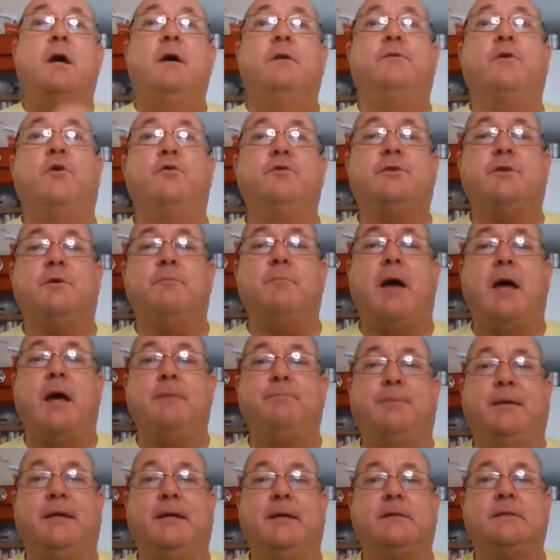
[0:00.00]
Those are my
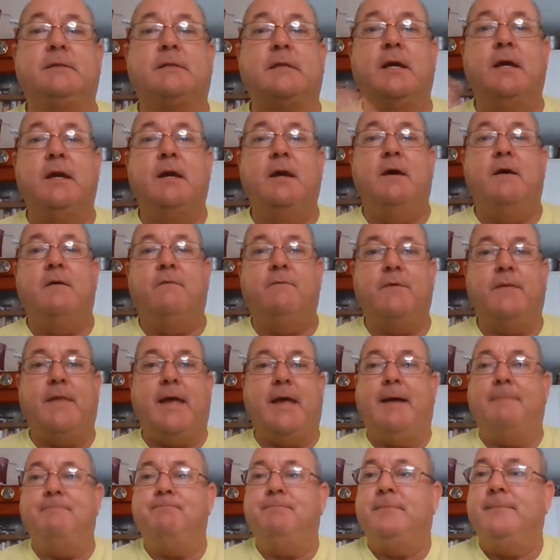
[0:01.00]
picks for
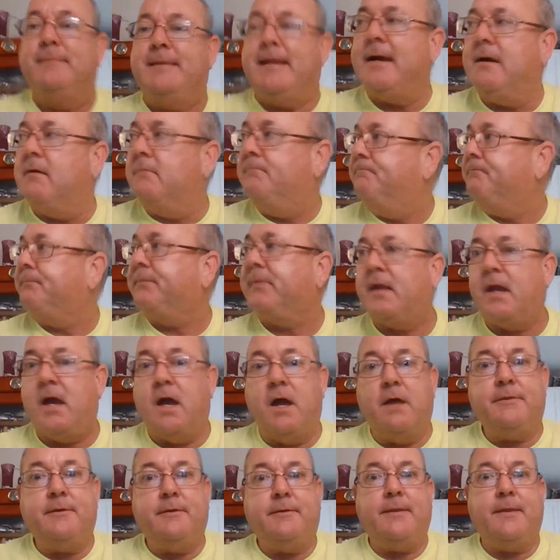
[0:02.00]
that. Now,
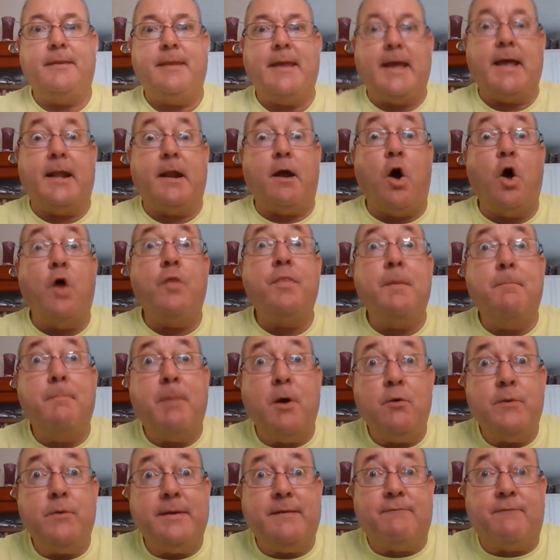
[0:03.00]
other than that, on the
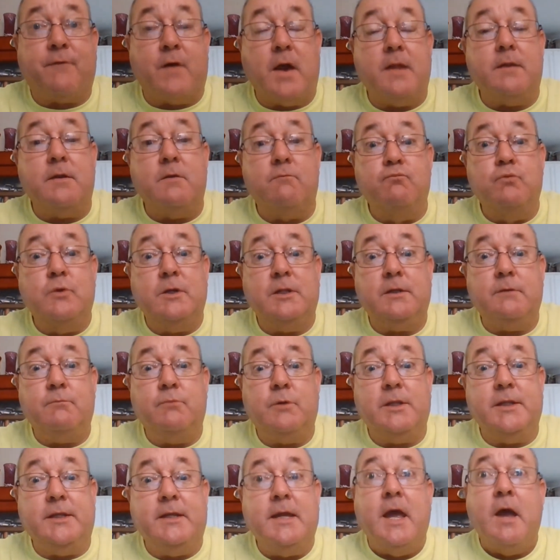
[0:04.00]
boating front, really,
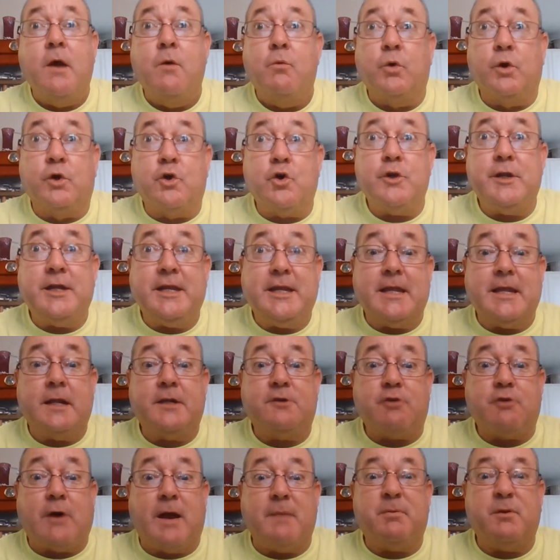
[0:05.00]
we're going to get a
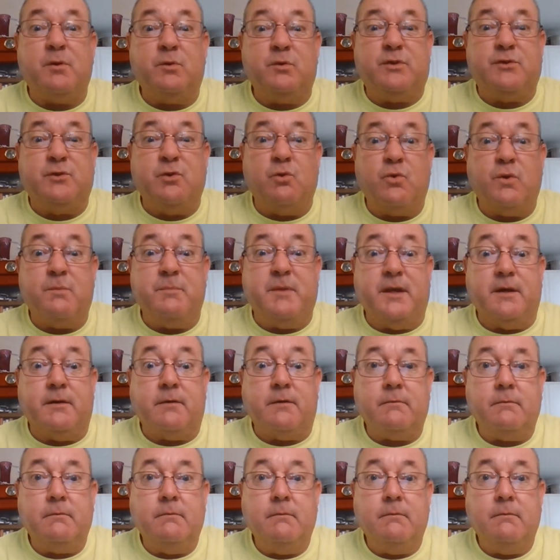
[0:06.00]
tropical storm here.